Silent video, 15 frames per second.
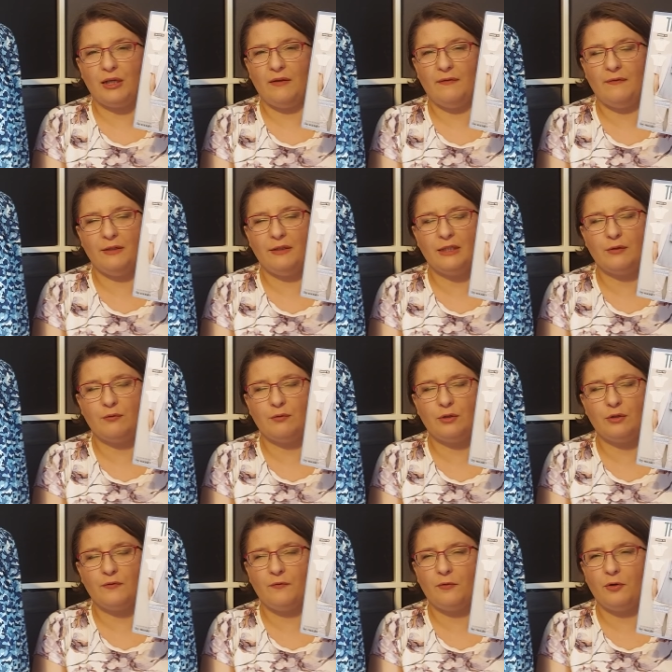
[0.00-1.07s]
I think that was
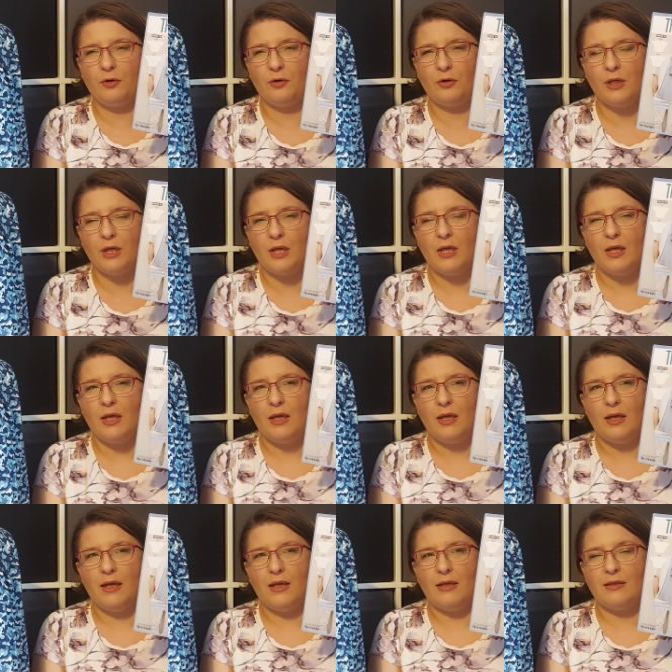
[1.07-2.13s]
for
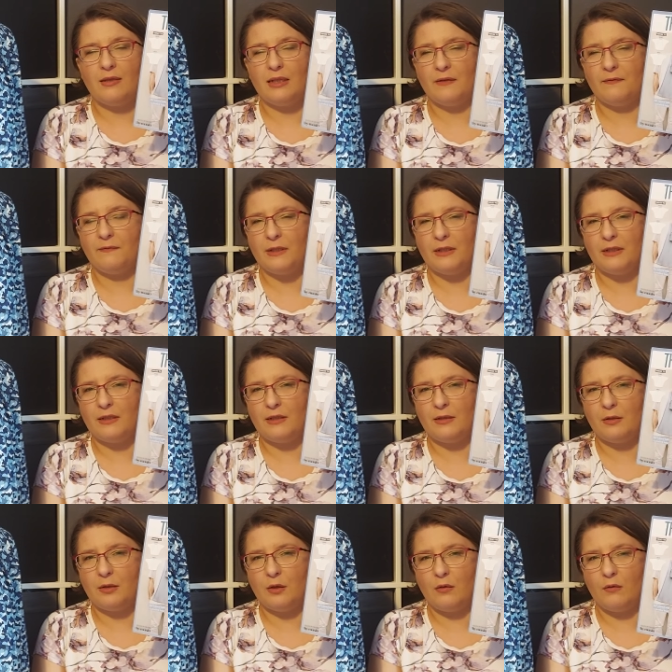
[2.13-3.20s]
uh, Selfless
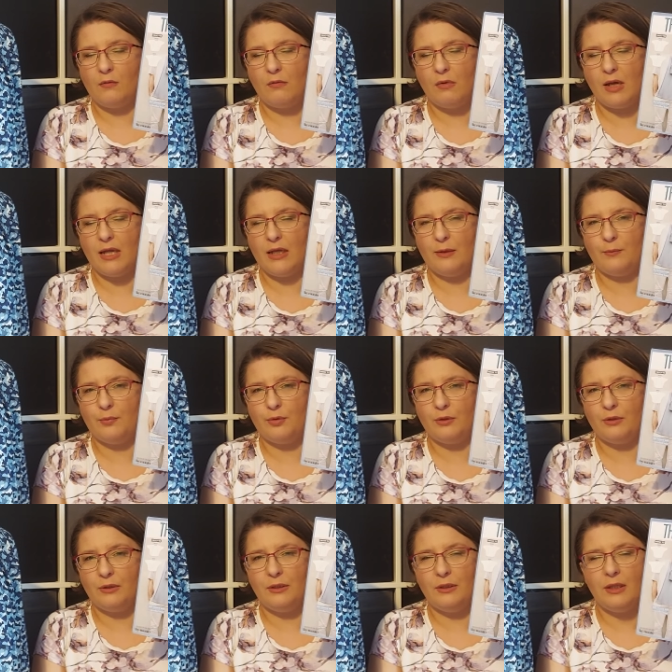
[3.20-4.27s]
Sew
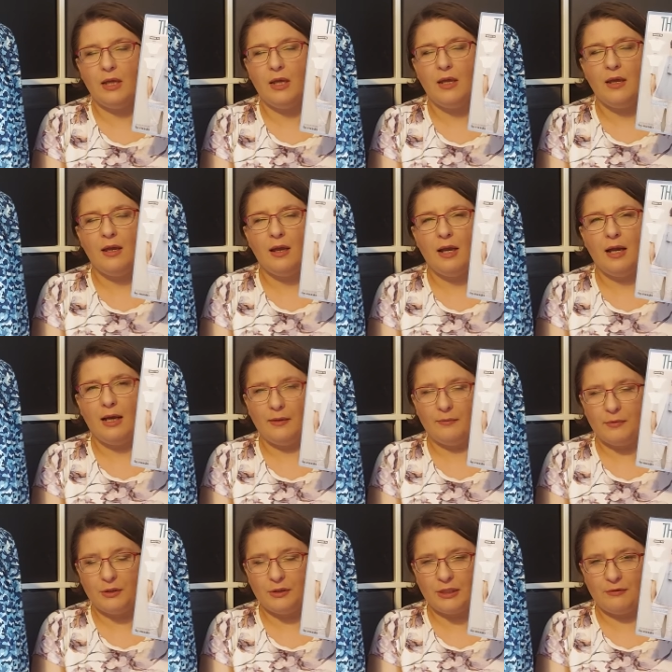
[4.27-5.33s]
April. I'm
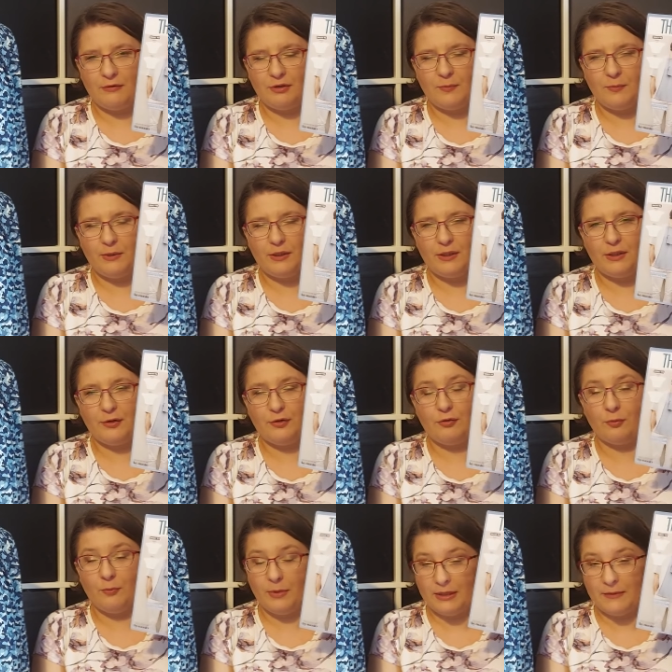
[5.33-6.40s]
not 100% sure,
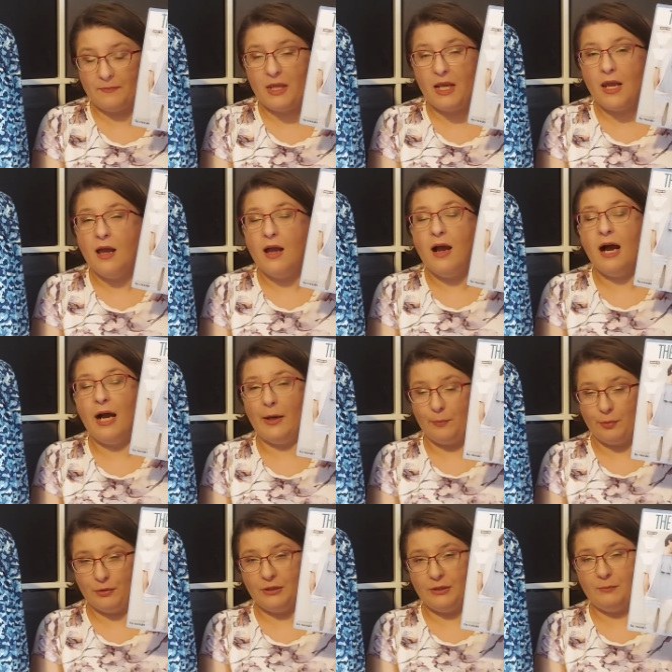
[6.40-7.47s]
but I
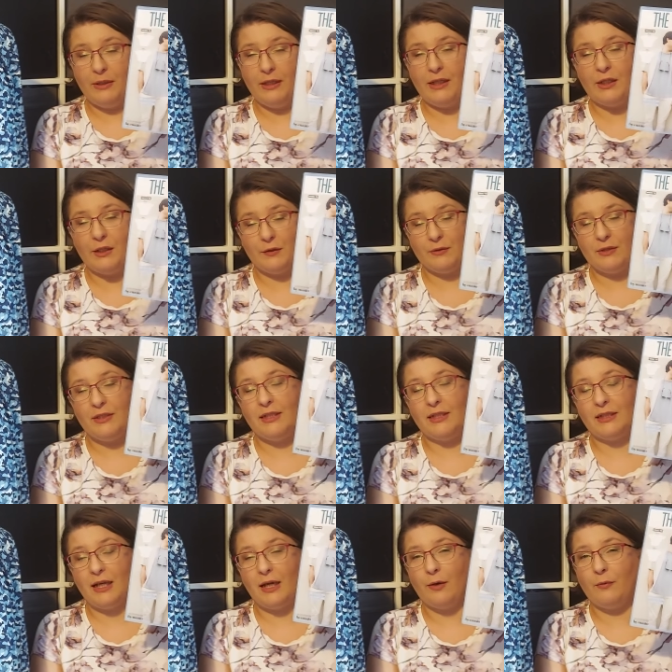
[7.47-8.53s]
put in my notes
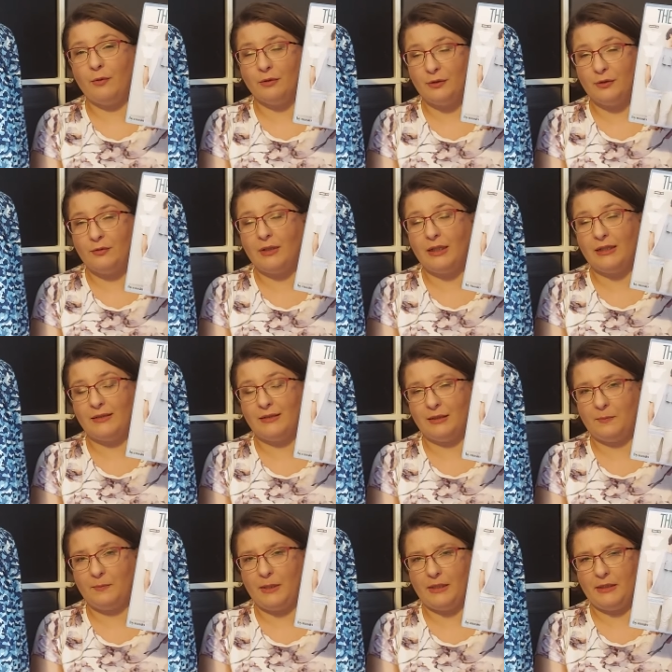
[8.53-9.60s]
that I want to get
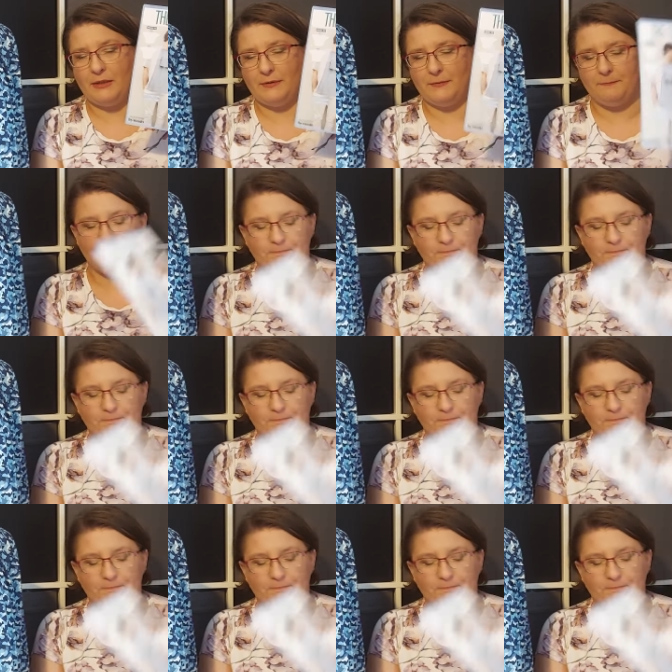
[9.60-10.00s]
that pattern.